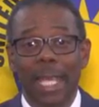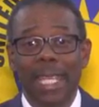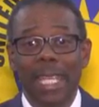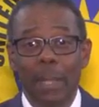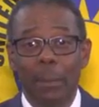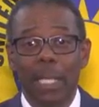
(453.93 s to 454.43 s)

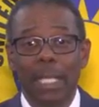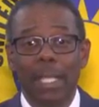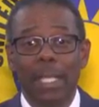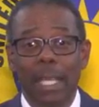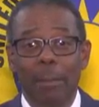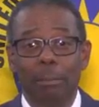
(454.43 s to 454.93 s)

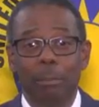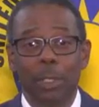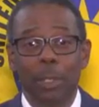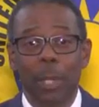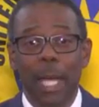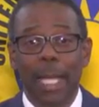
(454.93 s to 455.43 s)
enabling them
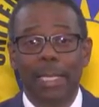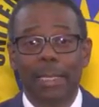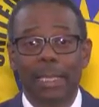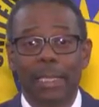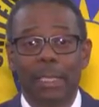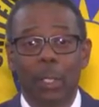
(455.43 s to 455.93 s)
to
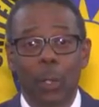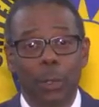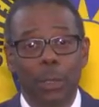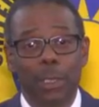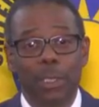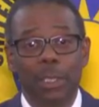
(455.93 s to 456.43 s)
access
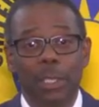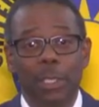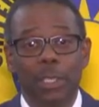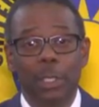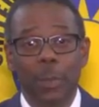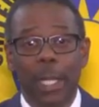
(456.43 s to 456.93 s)
loans
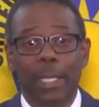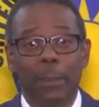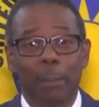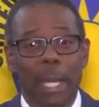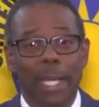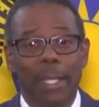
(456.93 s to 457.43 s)
to
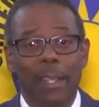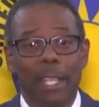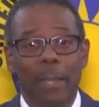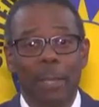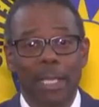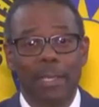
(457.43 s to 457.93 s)
expand
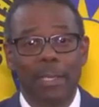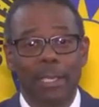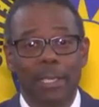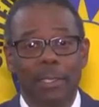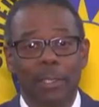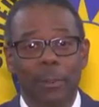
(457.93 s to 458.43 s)
their
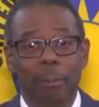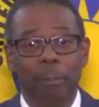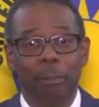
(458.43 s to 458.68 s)
businesses.